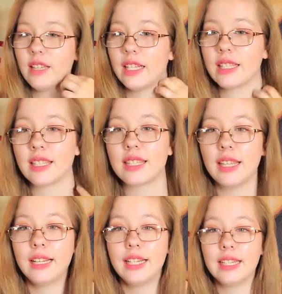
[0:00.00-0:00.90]
like
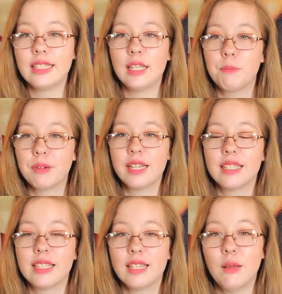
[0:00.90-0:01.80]
sinking deeper
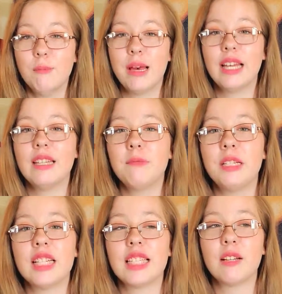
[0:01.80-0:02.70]
into the bed
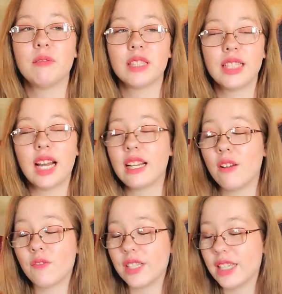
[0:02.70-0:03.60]
because I got freaked